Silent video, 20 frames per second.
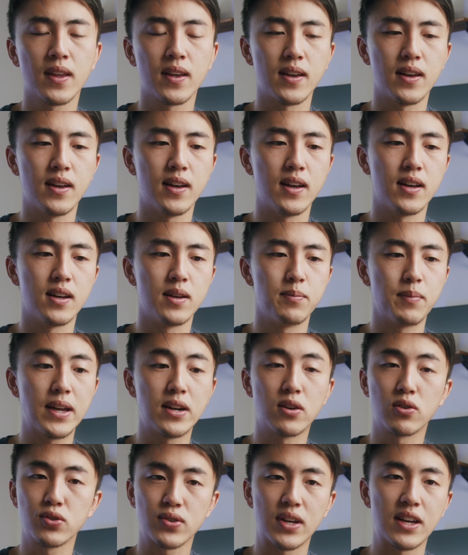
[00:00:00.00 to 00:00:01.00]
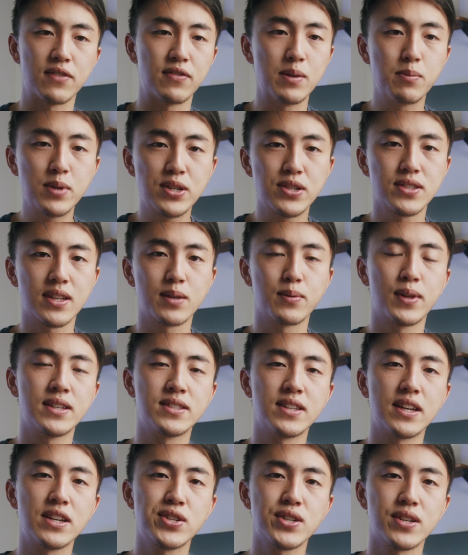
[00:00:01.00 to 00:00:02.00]
and also have image
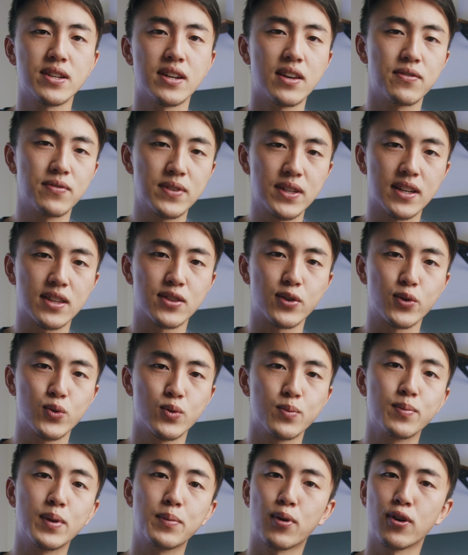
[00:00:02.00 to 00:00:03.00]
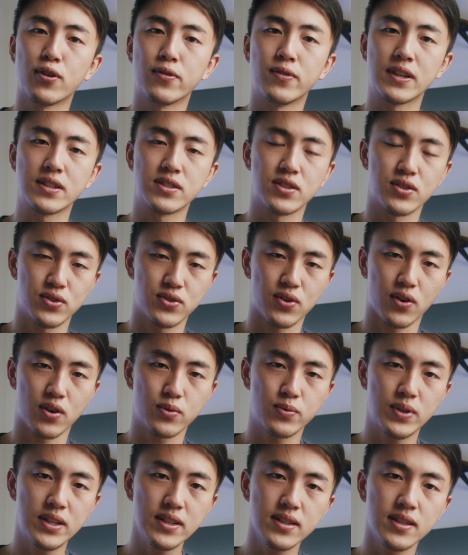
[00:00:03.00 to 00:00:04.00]
stabilization. I feel like those would be perfect to start
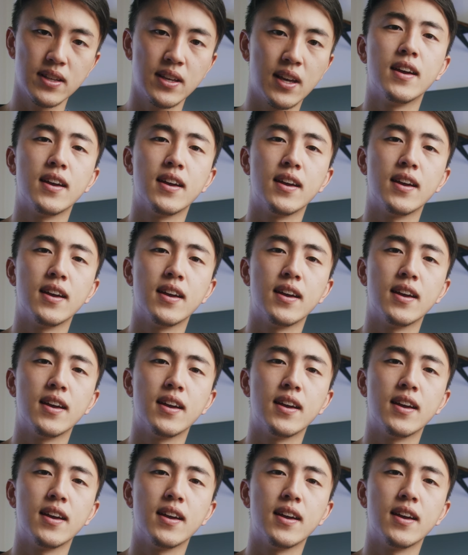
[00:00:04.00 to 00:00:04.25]
with.